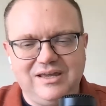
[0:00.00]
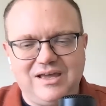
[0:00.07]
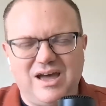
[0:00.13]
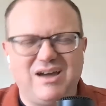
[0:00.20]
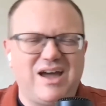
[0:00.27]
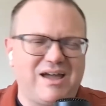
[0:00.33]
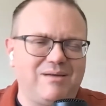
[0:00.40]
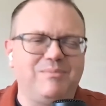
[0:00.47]
I,
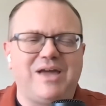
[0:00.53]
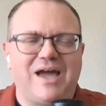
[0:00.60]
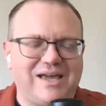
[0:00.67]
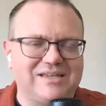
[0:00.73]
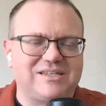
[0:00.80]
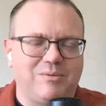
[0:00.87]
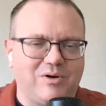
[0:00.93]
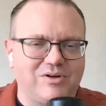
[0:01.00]
I mean, I
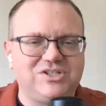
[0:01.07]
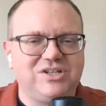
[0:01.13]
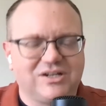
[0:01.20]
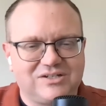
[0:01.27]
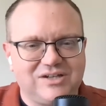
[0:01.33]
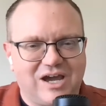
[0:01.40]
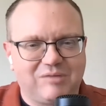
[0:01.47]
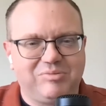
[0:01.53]
guess I'm on
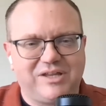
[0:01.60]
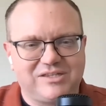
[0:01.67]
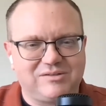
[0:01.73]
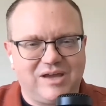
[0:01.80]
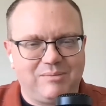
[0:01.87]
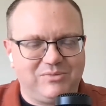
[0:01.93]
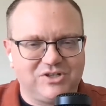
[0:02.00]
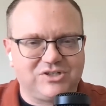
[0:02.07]
TikTok, but that's
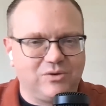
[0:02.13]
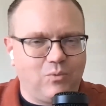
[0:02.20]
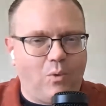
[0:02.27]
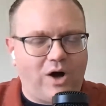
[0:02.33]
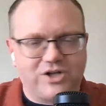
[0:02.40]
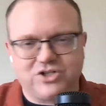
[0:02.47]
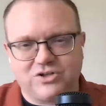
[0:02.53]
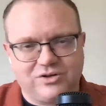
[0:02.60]
I'm just a
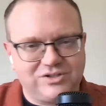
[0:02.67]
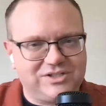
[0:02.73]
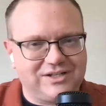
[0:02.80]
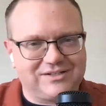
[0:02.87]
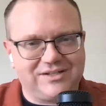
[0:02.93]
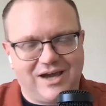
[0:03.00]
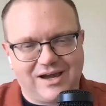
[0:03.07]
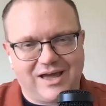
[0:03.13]
watcher on
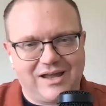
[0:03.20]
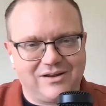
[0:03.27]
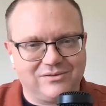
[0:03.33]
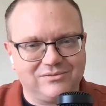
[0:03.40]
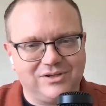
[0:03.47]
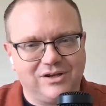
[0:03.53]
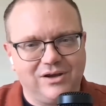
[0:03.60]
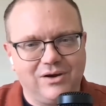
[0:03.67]
TikTok. I don't,
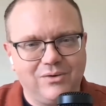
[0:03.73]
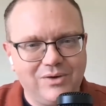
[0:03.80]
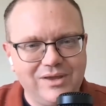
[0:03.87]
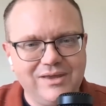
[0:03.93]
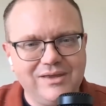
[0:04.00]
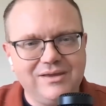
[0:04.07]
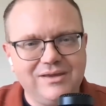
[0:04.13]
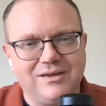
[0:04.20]
you know,
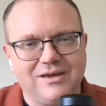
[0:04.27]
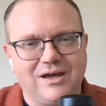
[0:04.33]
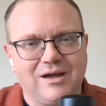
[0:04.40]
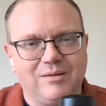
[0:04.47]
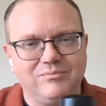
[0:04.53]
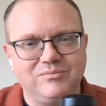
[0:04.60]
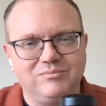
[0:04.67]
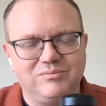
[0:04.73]
right.
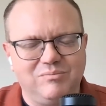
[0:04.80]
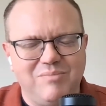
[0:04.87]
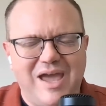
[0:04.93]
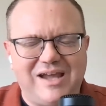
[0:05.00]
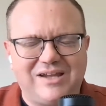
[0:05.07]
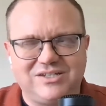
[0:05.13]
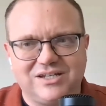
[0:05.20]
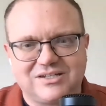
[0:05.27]
um,
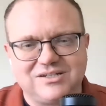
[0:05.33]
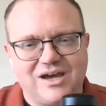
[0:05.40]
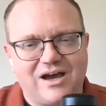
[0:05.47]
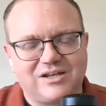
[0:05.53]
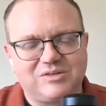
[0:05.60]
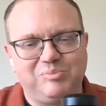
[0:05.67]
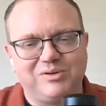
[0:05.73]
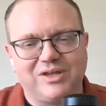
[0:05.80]
make
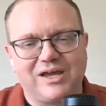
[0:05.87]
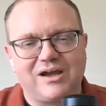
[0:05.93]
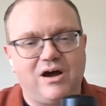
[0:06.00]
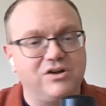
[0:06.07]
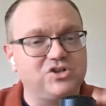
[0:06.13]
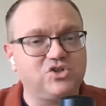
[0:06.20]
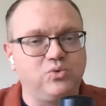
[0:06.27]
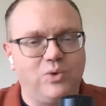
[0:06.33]
TikToks, but like
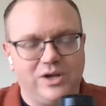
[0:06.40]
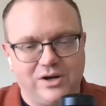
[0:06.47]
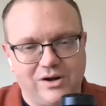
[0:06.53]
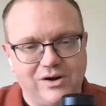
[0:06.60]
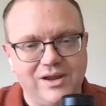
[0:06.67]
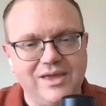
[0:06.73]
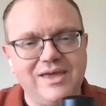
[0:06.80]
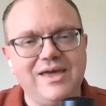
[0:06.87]
on
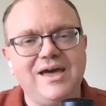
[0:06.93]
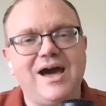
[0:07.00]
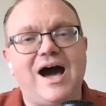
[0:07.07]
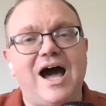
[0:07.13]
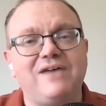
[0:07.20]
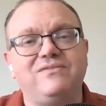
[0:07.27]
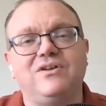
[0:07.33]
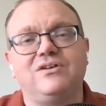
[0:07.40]
Twitter.
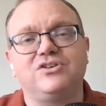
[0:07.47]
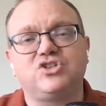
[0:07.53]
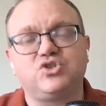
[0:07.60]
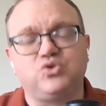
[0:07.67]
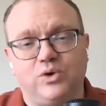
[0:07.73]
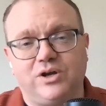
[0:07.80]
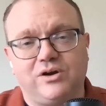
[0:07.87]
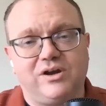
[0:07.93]
I've noticed
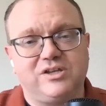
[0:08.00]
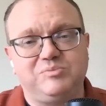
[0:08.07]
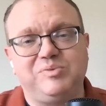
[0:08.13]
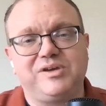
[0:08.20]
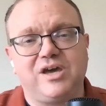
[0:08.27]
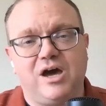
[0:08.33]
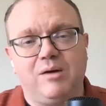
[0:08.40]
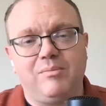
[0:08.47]
Twitter has
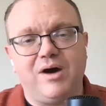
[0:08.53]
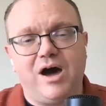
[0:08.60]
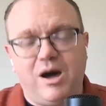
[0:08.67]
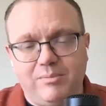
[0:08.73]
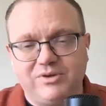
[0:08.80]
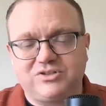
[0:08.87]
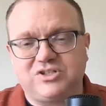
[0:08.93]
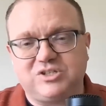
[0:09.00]
become
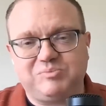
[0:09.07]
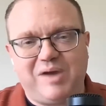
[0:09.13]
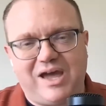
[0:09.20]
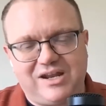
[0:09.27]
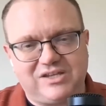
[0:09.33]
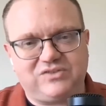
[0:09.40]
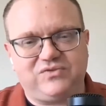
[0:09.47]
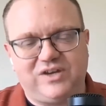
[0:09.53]
almost as
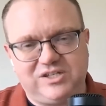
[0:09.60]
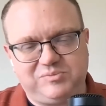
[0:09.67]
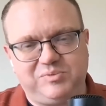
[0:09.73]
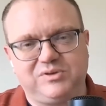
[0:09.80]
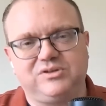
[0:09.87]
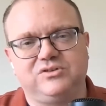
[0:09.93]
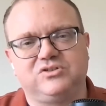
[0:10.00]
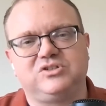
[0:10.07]
bad as
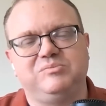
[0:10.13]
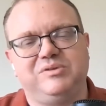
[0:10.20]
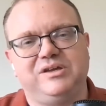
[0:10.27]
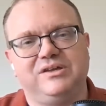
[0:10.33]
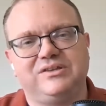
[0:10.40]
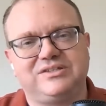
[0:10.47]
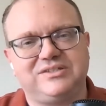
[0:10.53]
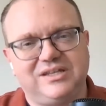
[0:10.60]
Facebook used to be in
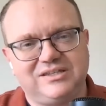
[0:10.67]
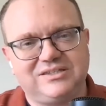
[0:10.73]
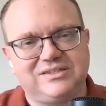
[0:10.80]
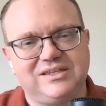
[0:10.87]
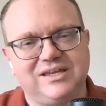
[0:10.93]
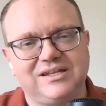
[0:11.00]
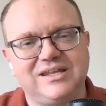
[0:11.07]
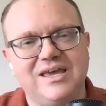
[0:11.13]
the sense
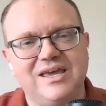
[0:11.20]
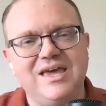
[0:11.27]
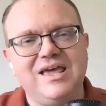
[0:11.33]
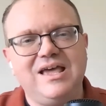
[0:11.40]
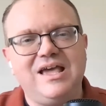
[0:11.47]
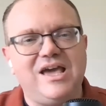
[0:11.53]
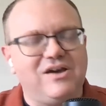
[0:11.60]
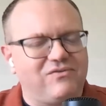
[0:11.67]
that
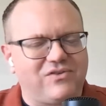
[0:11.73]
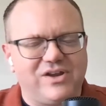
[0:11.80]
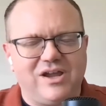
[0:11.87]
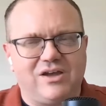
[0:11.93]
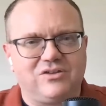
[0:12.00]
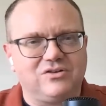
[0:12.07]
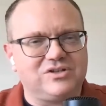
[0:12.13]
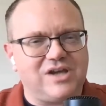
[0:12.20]
every
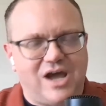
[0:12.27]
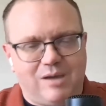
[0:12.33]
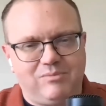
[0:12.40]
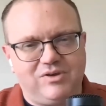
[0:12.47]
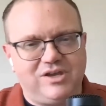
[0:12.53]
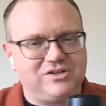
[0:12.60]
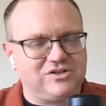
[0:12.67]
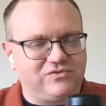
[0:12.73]
other time,
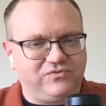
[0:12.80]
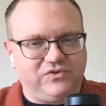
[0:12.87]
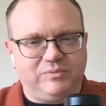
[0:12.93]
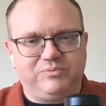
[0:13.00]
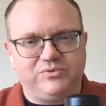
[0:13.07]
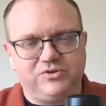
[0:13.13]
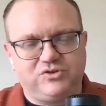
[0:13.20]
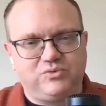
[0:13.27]
as you're flipping
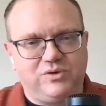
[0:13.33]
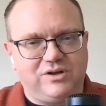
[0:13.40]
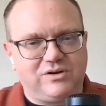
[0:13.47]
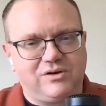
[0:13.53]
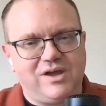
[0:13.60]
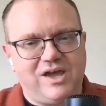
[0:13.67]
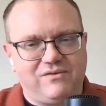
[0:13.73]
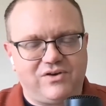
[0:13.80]
through Twitter,
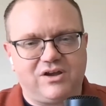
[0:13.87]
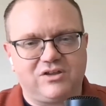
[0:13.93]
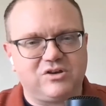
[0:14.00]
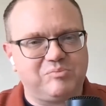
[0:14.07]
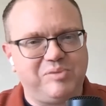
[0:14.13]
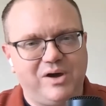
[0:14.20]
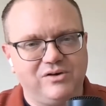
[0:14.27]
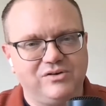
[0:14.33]
every other
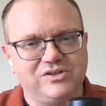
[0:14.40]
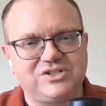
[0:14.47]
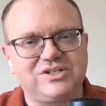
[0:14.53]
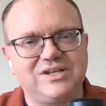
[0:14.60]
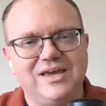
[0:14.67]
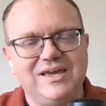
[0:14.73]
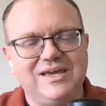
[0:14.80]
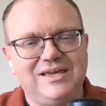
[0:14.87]
post
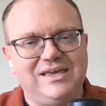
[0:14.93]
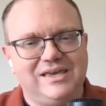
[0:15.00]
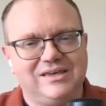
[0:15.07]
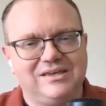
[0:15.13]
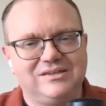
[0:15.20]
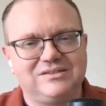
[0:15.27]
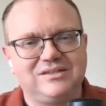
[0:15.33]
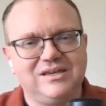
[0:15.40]

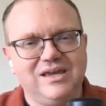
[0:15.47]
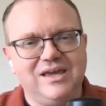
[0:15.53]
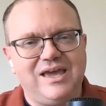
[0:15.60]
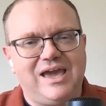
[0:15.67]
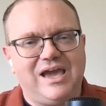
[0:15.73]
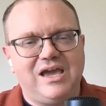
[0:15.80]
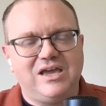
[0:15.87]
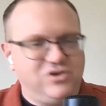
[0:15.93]
is
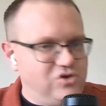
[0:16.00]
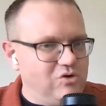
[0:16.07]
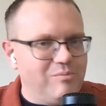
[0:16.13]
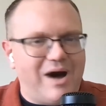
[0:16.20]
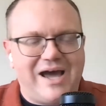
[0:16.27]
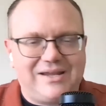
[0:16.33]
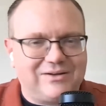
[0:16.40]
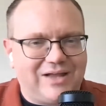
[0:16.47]
a you
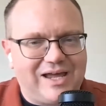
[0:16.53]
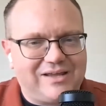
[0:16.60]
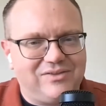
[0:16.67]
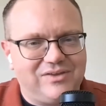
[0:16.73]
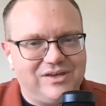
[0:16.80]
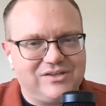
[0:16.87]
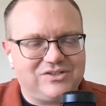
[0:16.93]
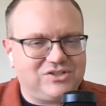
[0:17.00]
might like
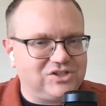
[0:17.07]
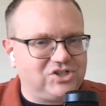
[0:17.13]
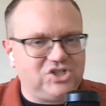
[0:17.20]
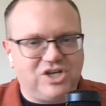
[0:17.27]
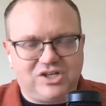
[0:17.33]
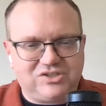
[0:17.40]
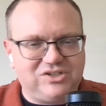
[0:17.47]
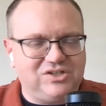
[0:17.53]
this
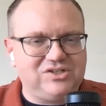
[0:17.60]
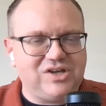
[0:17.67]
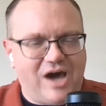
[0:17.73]
suggested yeah.